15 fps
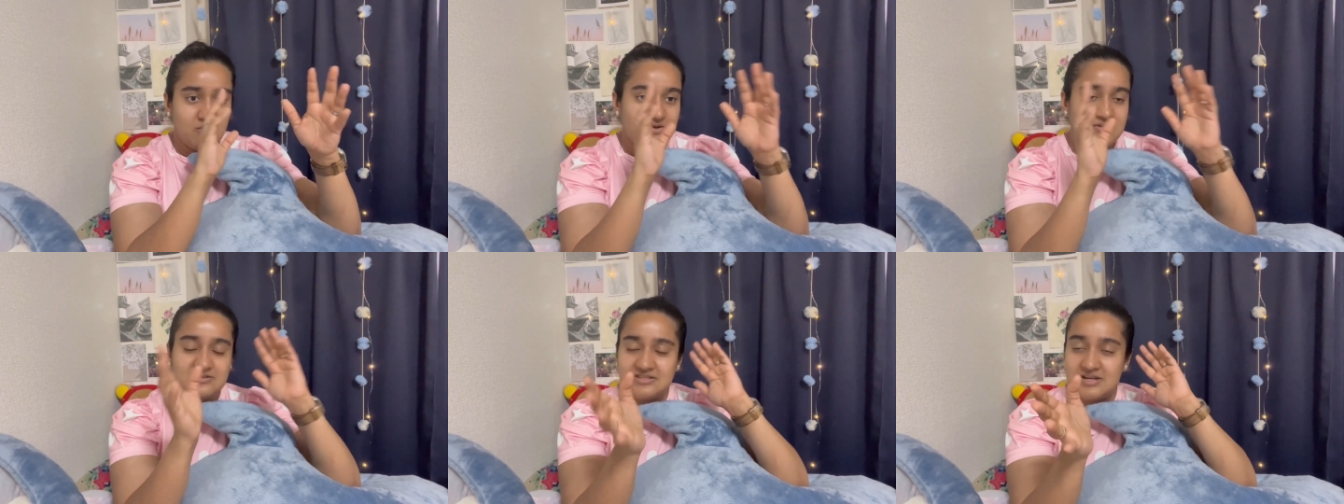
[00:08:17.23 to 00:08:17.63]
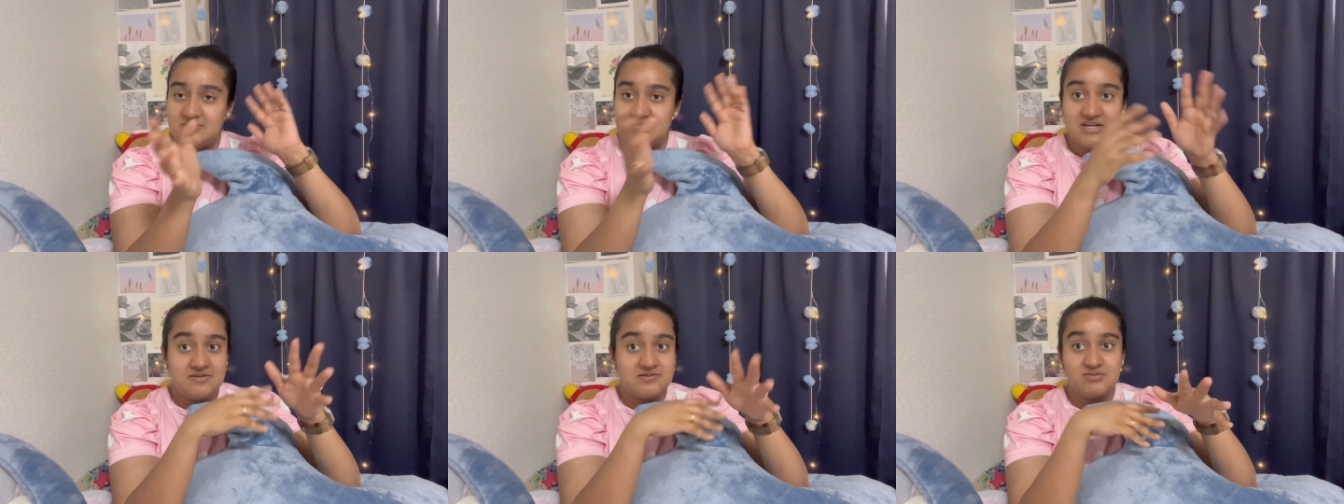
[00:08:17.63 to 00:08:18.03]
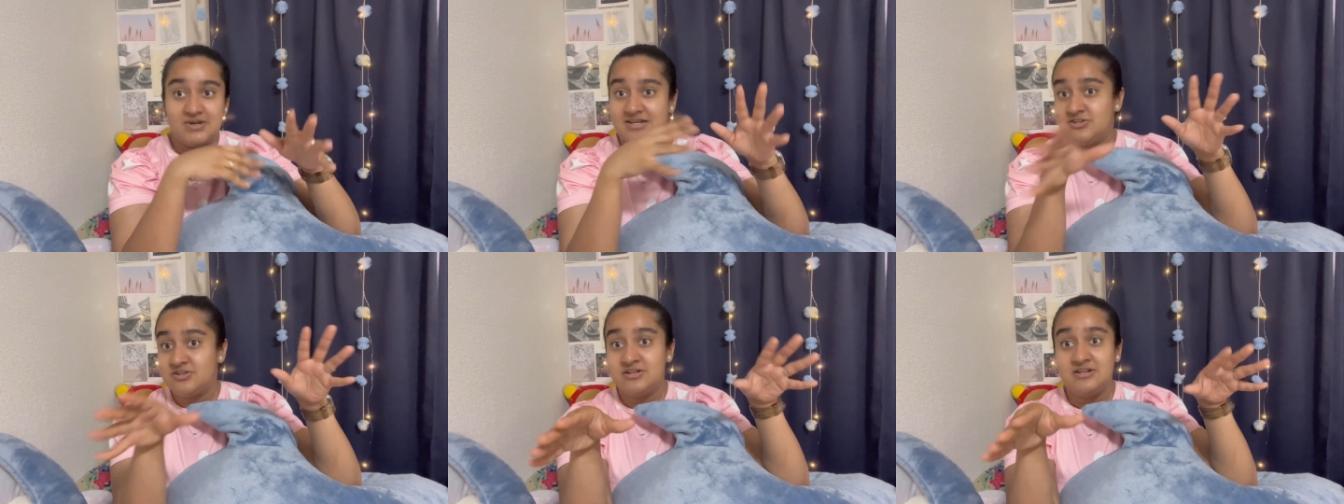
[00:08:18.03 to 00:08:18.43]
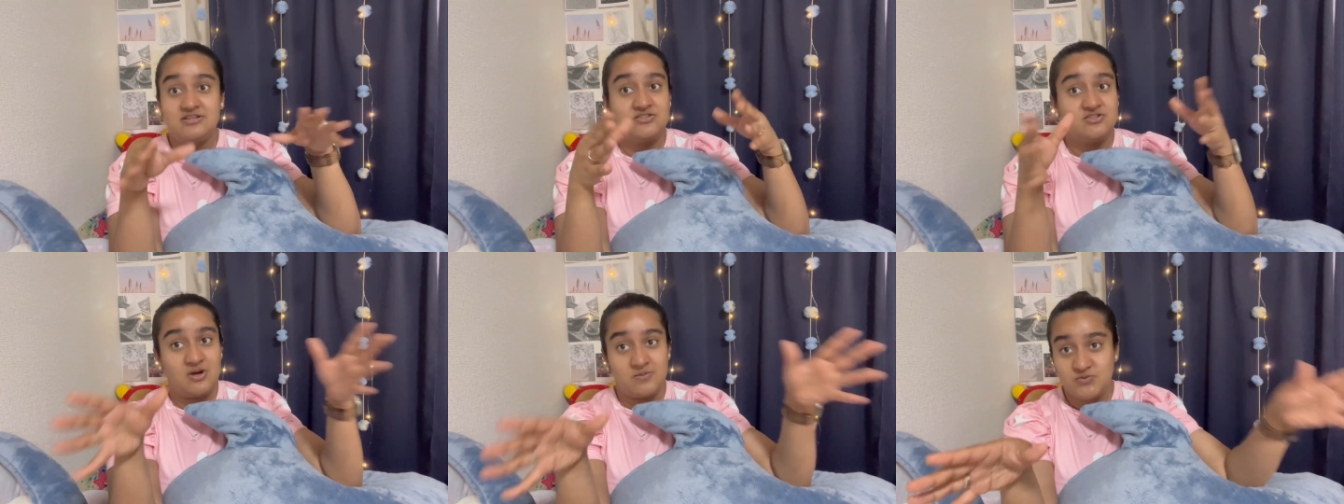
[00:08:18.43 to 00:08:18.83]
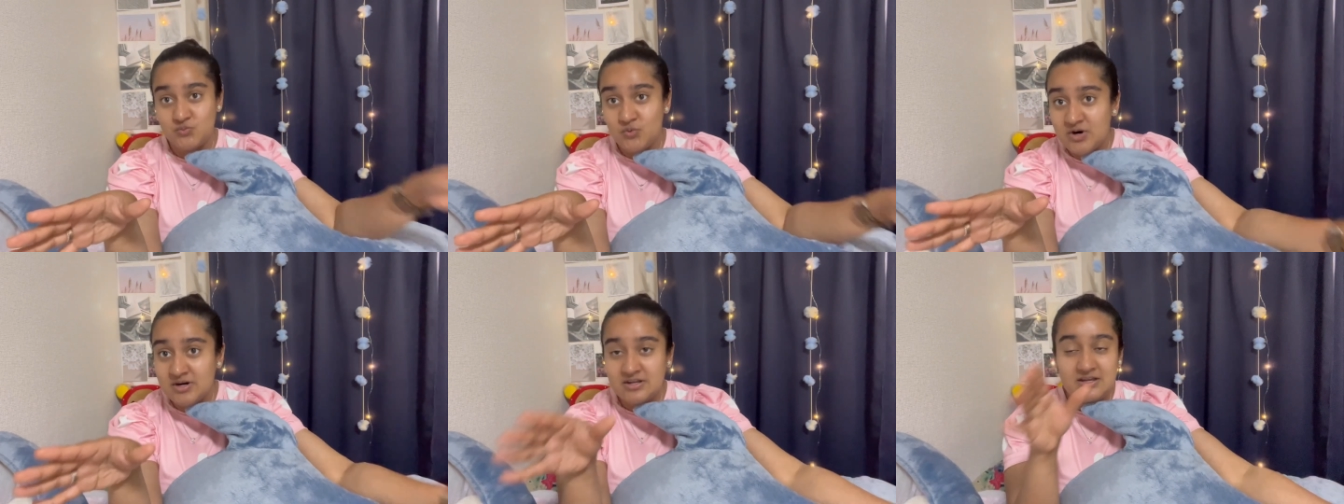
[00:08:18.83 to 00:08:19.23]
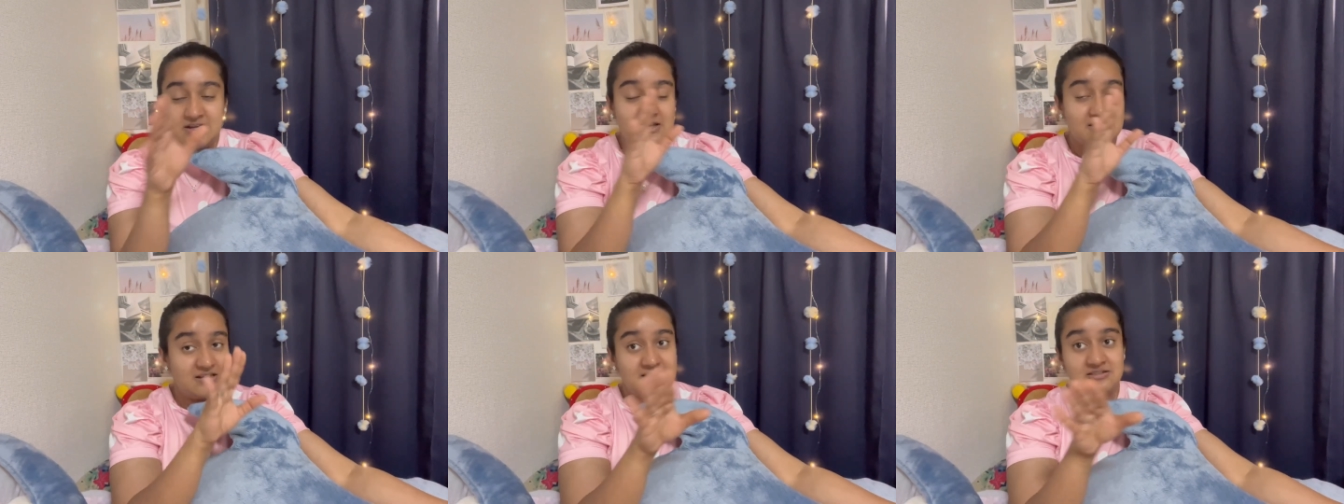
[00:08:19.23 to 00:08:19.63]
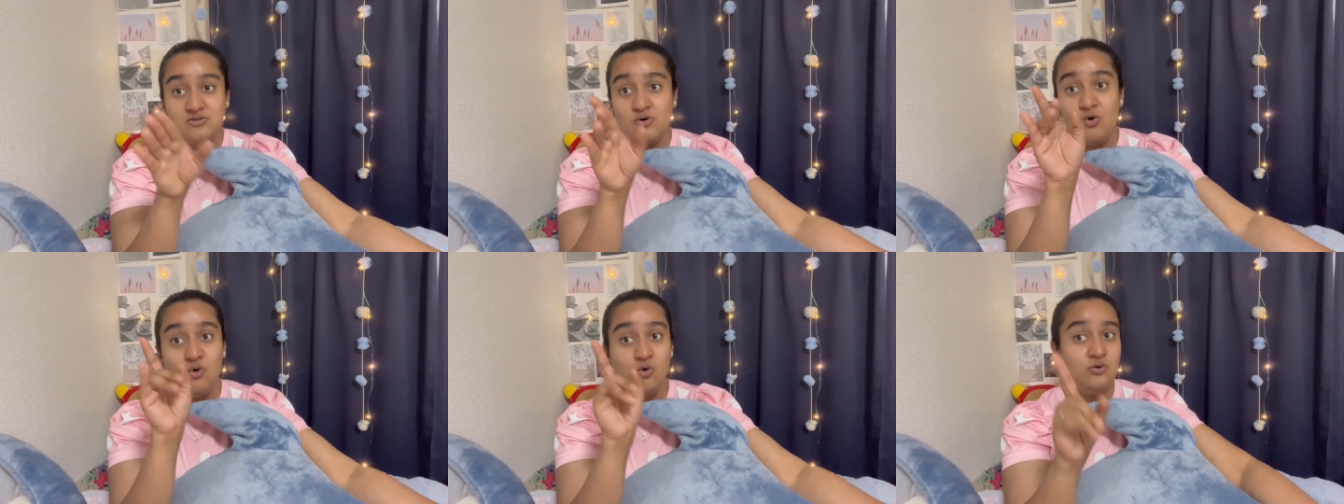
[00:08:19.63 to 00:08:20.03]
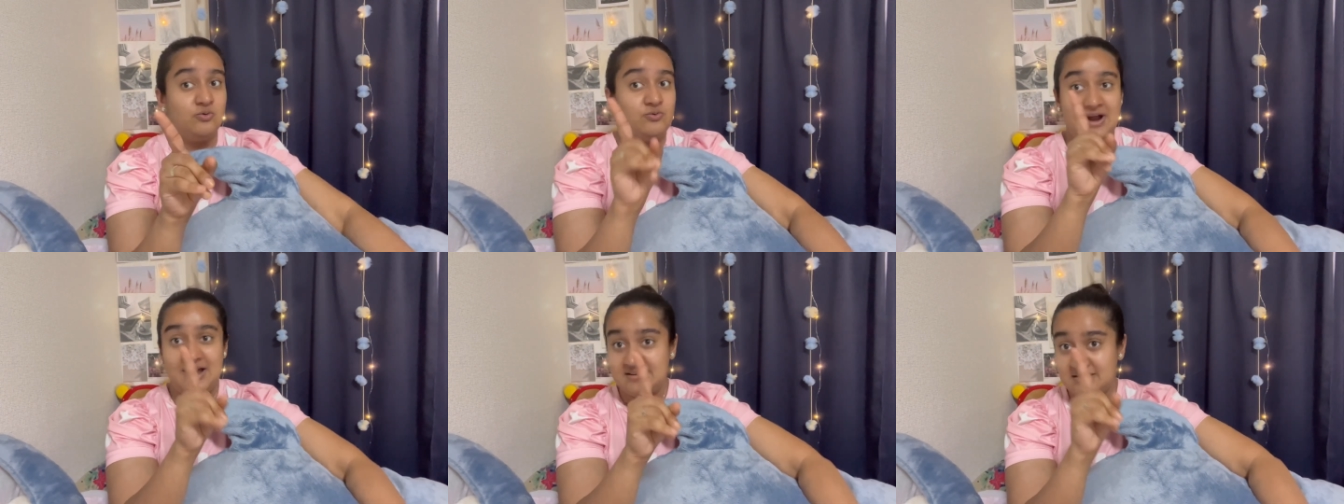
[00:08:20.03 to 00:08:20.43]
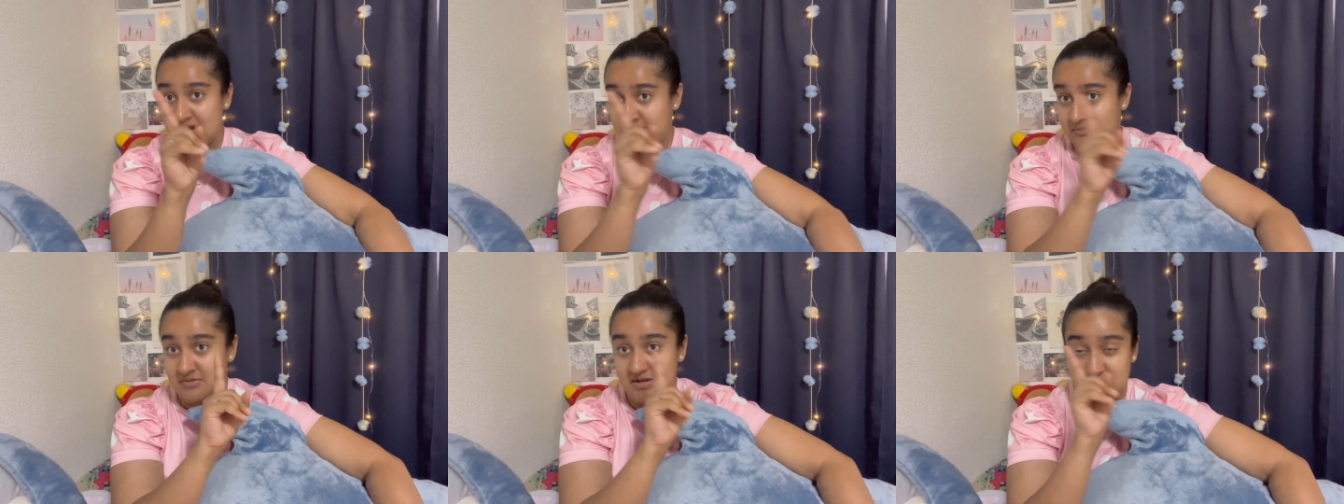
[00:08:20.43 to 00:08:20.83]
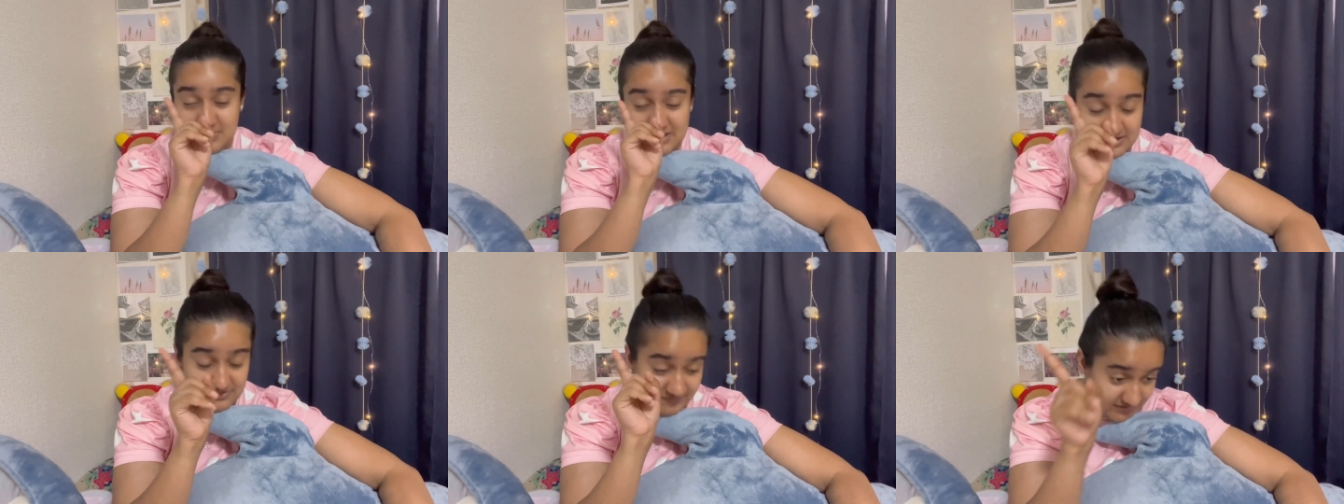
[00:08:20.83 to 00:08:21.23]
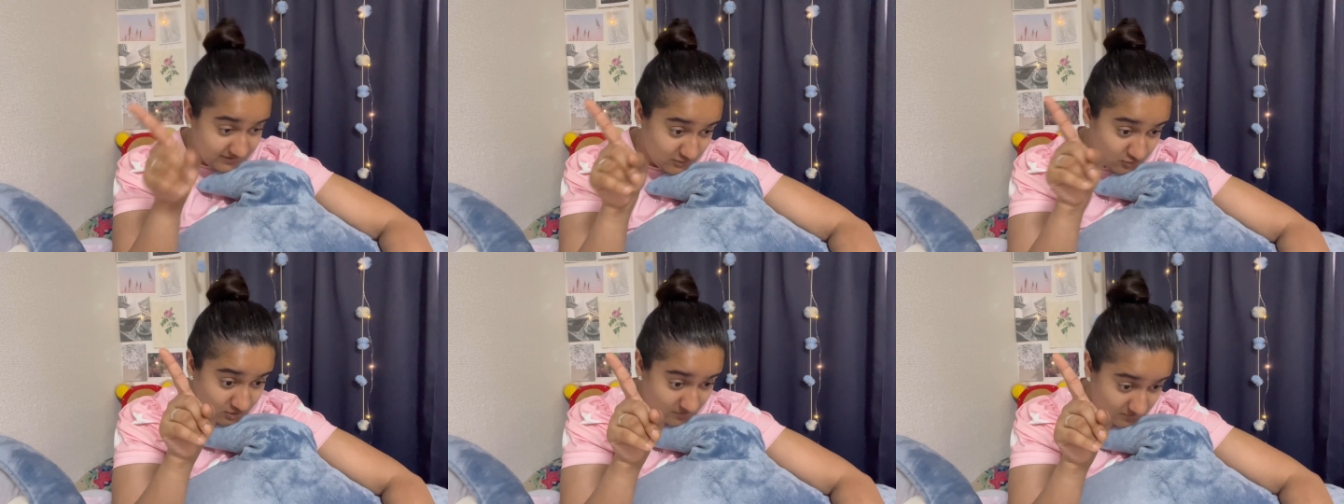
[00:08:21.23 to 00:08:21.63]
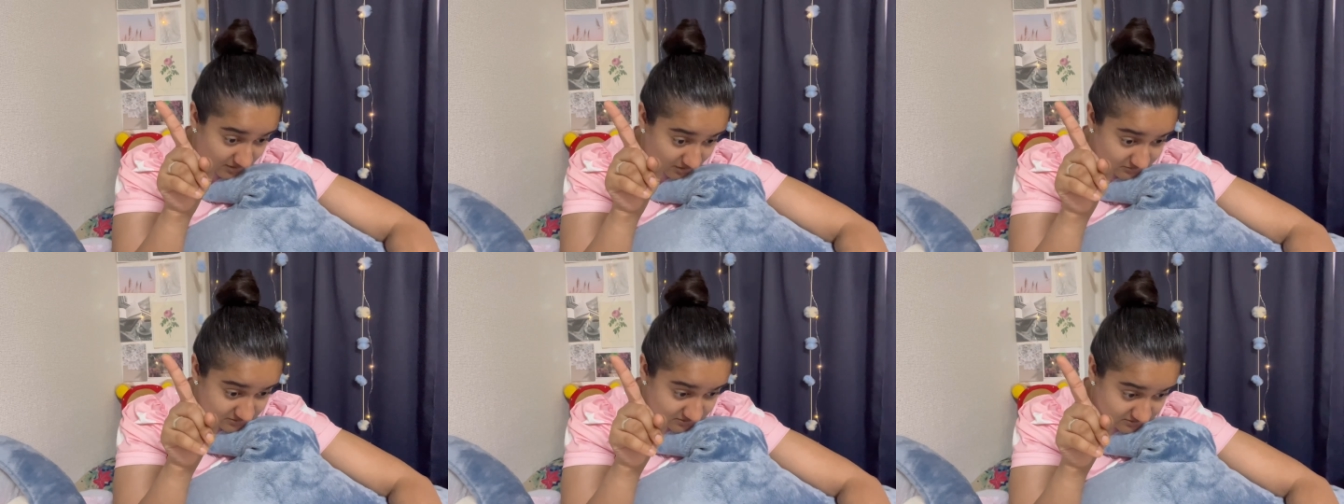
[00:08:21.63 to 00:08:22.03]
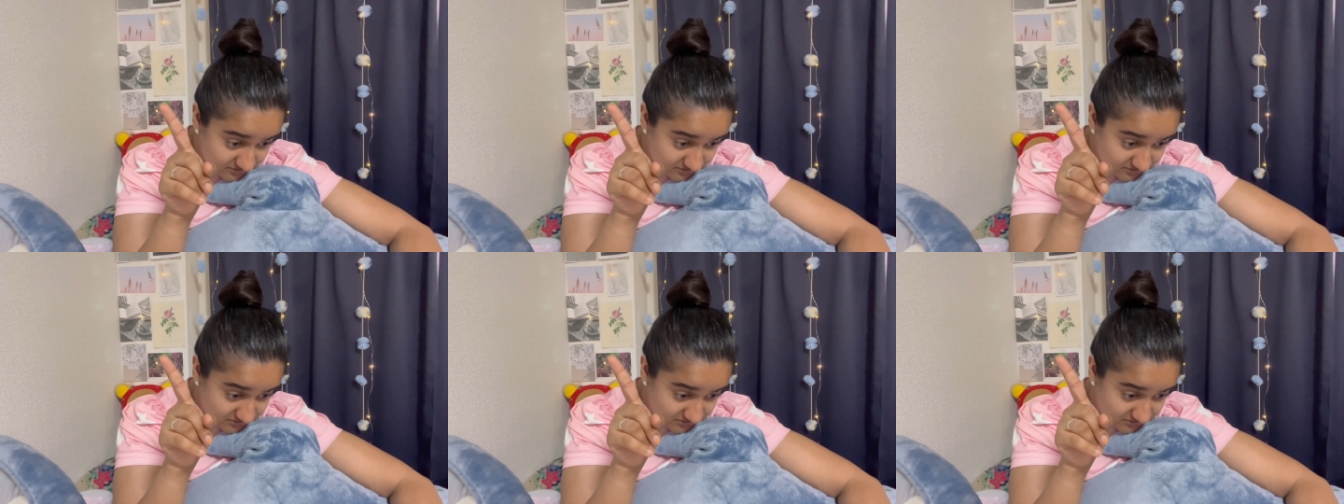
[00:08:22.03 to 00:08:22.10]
sometimes my internet stops working and that's a whole rant i'm gonna make a video about